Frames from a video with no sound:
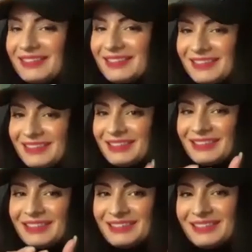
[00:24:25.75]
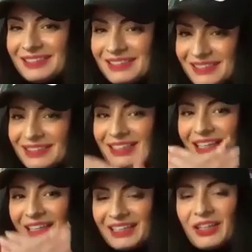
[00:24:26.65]
Just
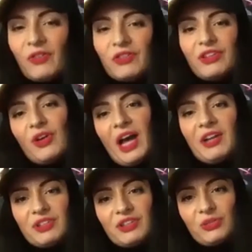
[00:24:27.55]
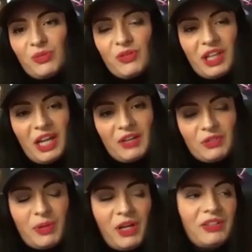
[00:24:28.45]
like, obviously not after, because we've got the after
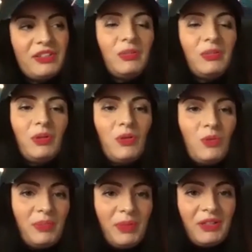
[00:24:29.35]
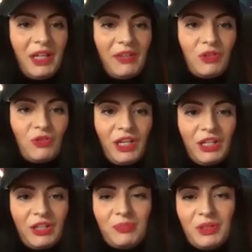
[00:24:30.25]
party. We all want to be able to have a
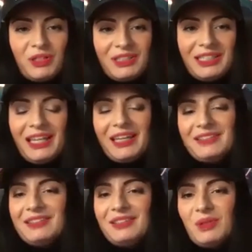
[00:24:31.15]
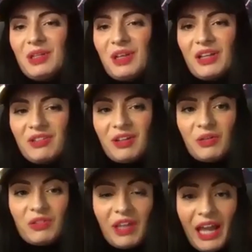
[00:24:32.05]
drink, but yeah, see what you guys do,
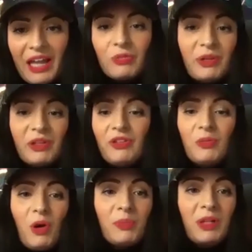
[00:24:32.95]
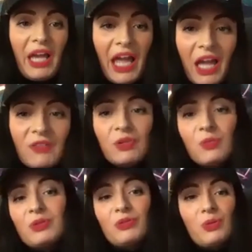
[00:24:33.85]
because it has been so popular.
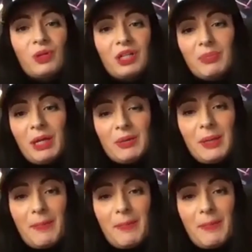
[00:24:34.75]
Everyone's talking about it.